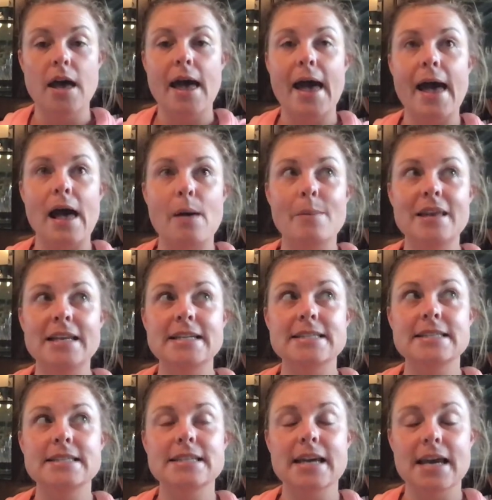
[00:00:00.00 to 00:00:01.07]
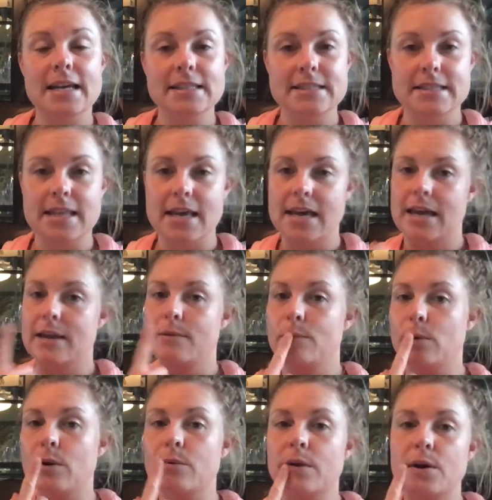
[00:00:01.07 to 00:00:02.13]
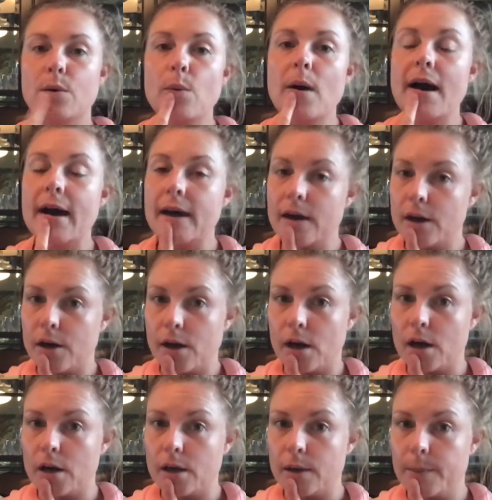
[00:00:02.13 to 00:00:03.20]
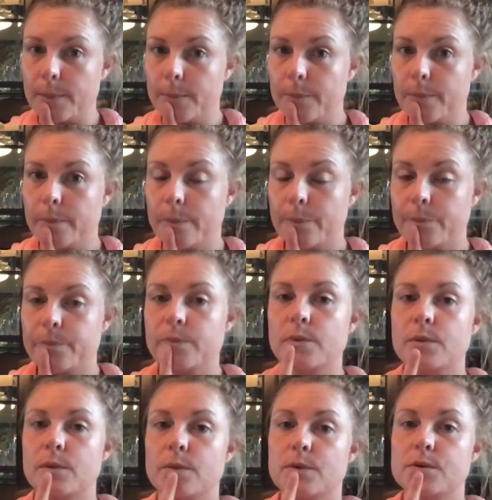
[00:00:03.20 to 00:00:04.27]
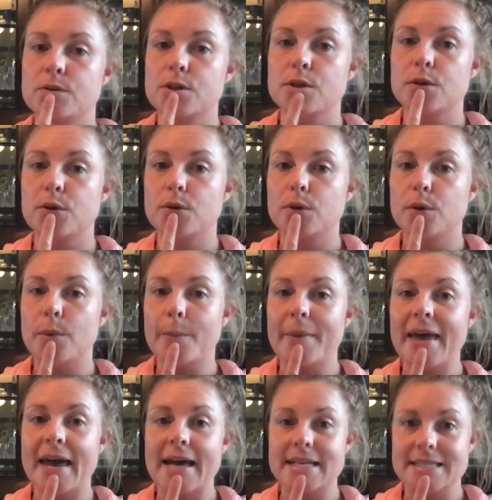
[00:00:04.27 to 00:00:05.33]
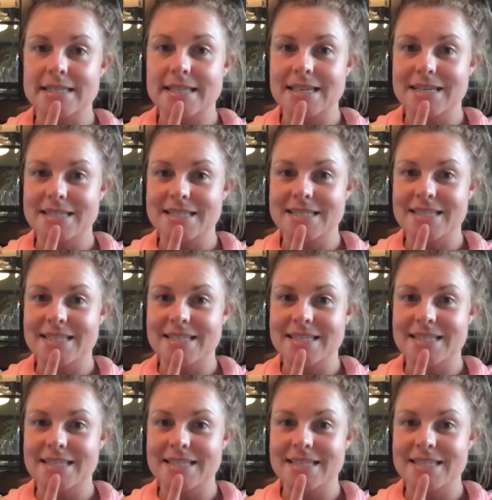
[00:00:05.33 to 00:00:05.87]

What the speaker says: How many states then were required to pass this